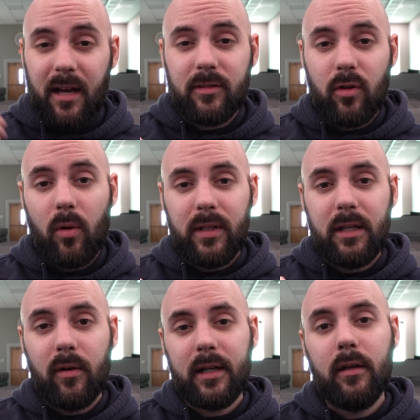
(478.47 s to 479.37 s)
and it's only
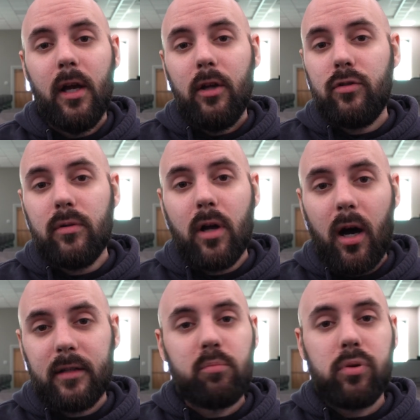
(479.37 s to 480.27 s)
going to
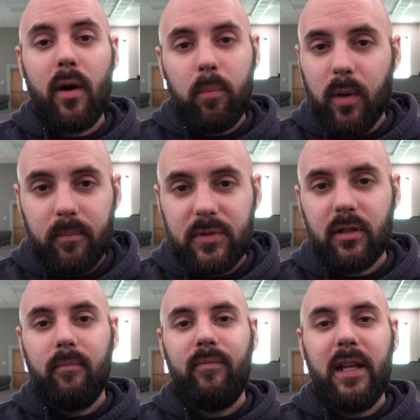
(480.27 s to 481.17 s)
cause problems
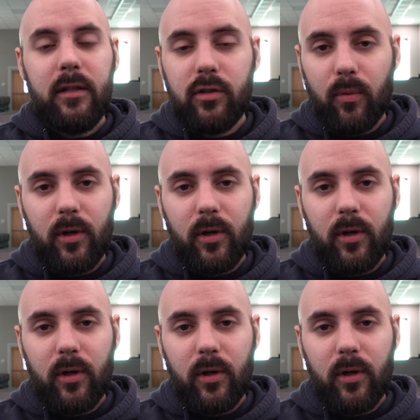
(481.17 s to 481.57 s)
in your